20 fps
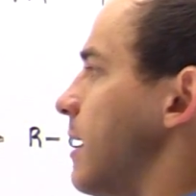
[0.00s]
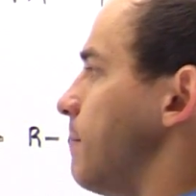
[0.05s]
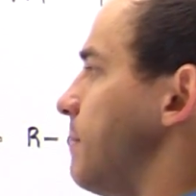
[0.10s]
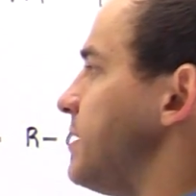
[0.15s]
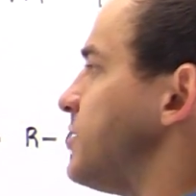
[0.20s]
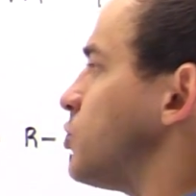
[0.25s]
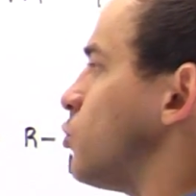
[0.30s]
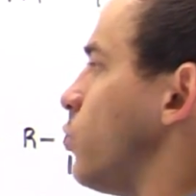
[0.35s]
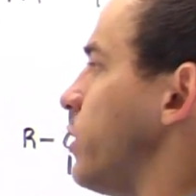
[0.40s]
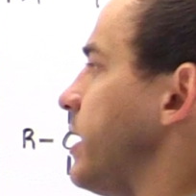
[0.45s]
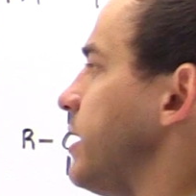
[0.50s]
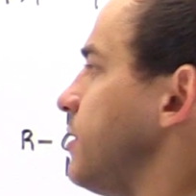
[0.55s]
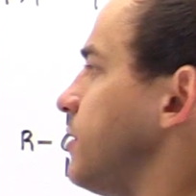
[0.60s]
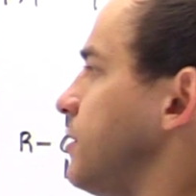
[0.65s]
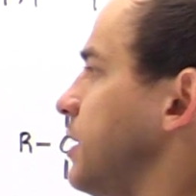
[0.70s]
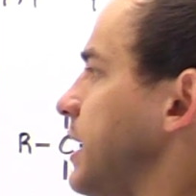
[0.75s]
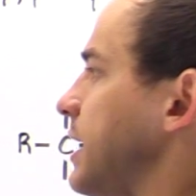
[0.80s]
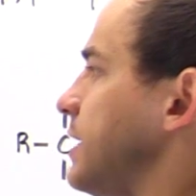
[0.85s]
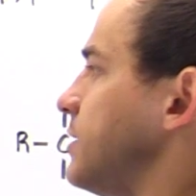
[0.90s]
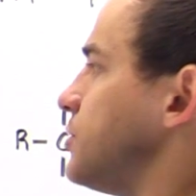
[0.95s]
between
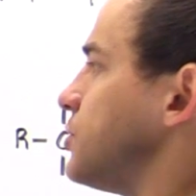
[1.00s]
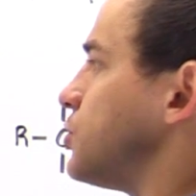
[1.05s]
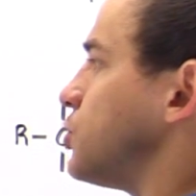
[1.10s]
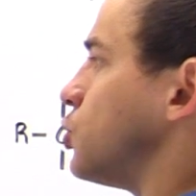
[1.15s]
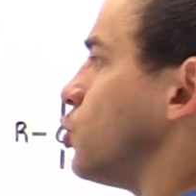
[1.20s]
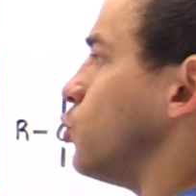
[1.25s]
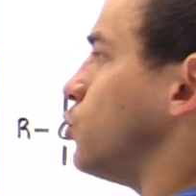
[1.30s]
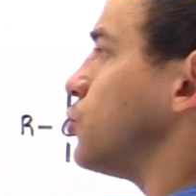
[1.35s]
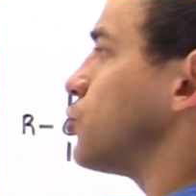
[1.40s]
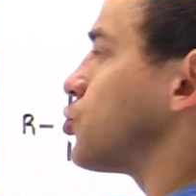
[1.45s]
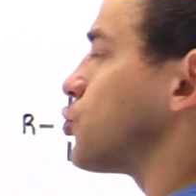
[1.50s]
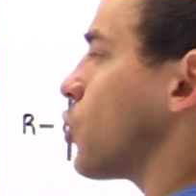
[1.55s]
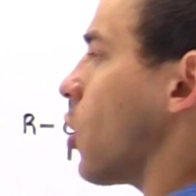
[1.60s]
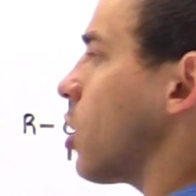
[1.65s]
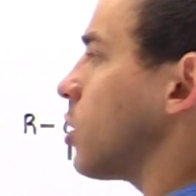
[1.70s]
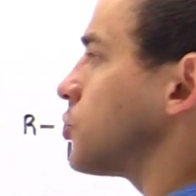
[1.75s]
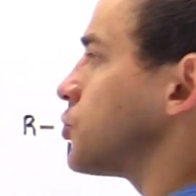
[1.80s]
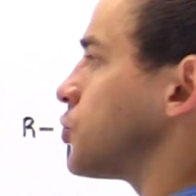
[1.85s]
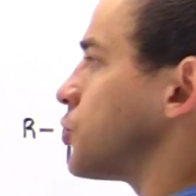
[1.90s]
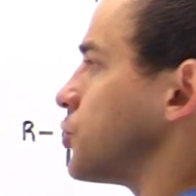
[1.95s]
these two
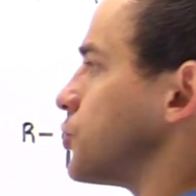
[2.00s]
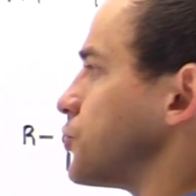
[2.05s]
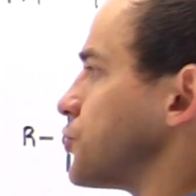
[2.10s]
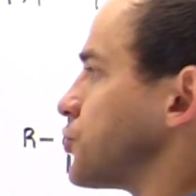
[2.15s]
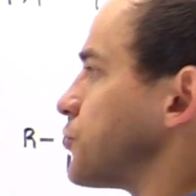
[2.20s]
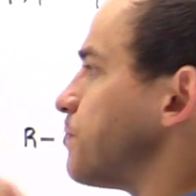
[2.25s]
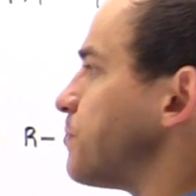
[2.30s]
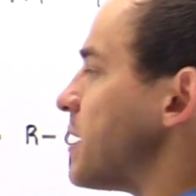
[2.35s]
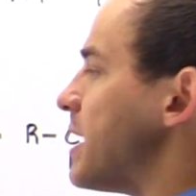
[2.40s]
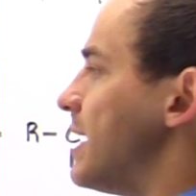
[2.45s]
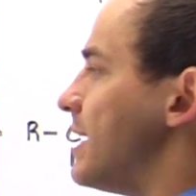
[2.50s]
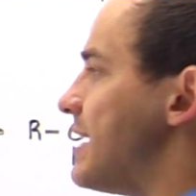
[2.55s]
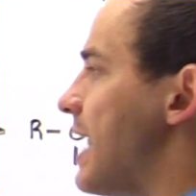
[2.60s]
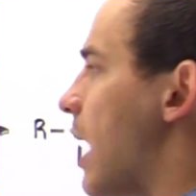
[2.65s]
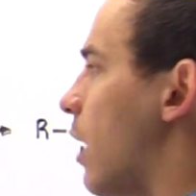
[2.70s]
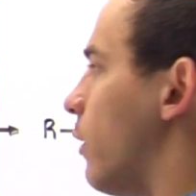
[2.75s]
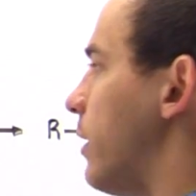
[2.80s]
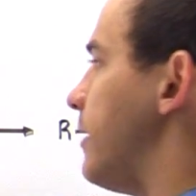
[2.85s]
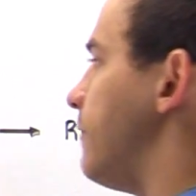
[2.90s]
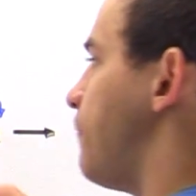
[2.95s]
structures.
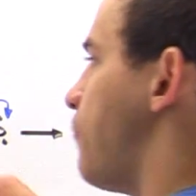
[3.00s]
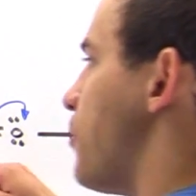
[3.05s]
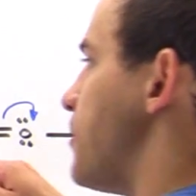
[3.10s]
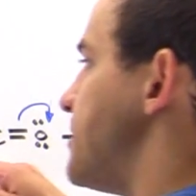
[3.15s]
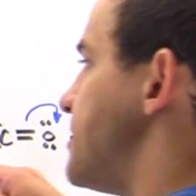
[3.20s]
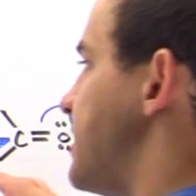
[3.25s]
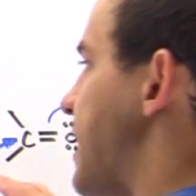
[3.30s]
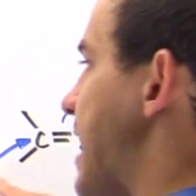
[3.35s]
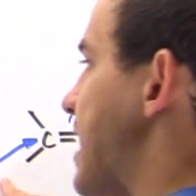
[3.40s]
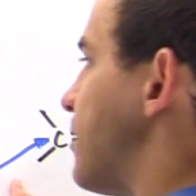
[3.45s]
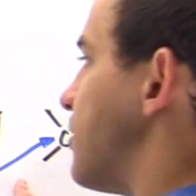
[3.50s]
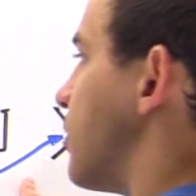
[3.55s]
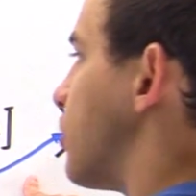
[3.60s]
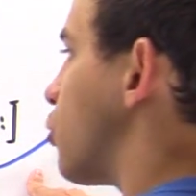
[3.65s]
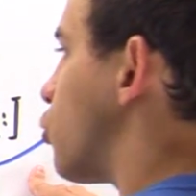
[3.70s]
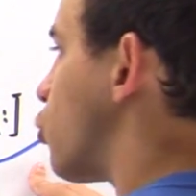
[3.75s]
Now if we take the